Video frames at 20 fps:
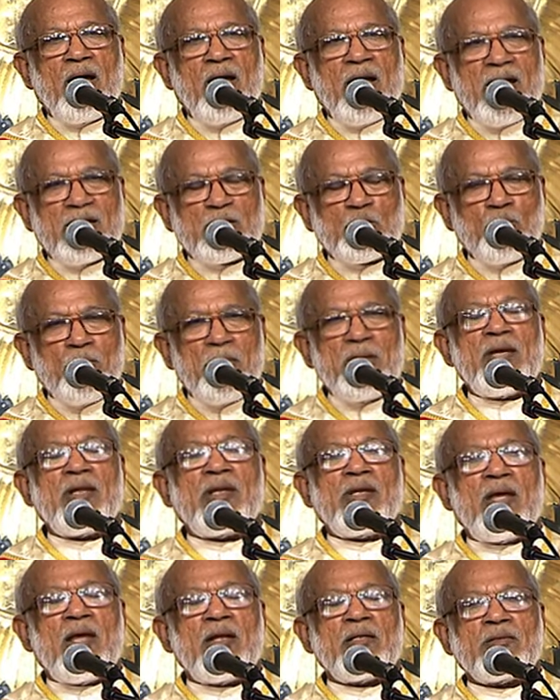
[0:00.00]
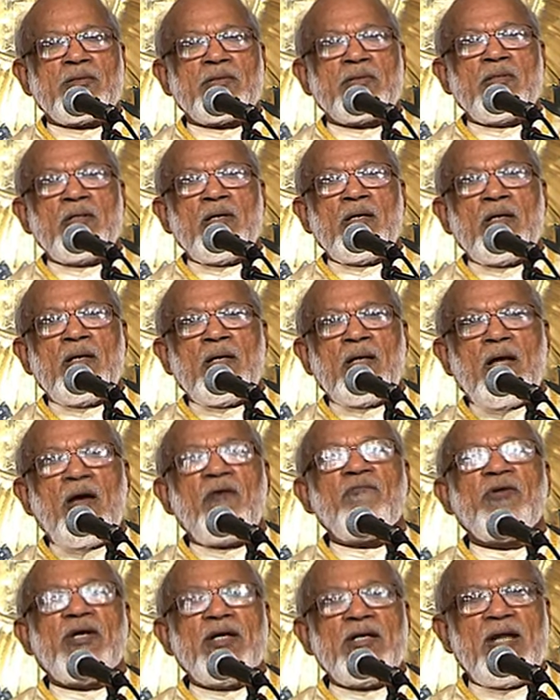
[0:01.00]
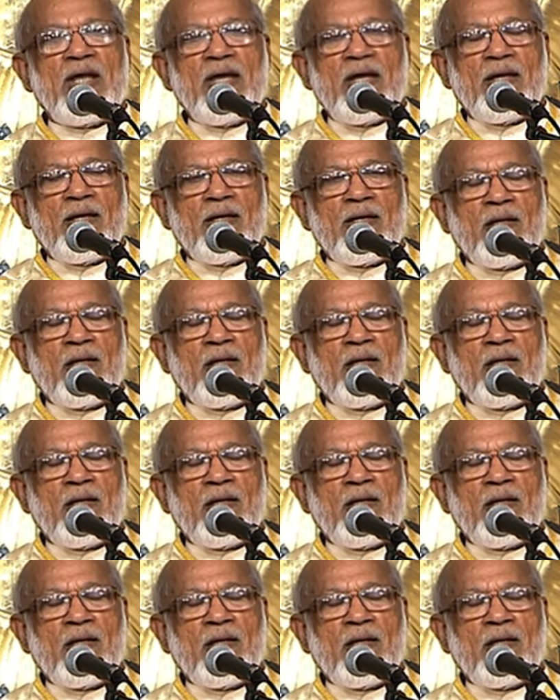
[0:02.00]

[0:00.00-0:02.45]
experience every day.